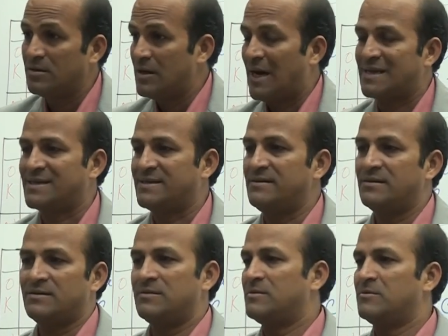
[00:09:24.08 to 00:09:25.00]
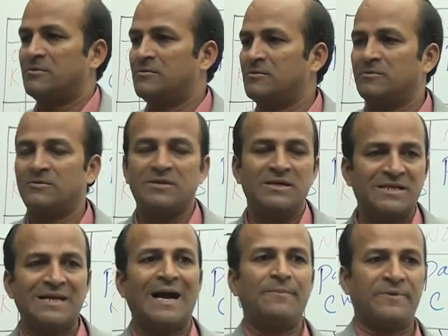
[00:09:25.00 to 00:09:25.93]
uh, it
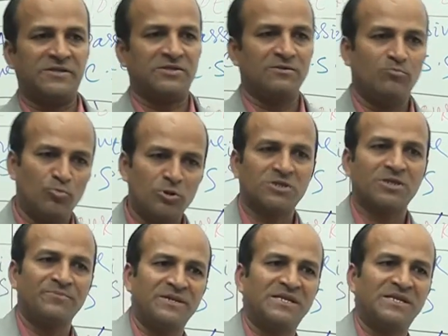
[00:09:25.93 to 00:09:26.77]
happens most of the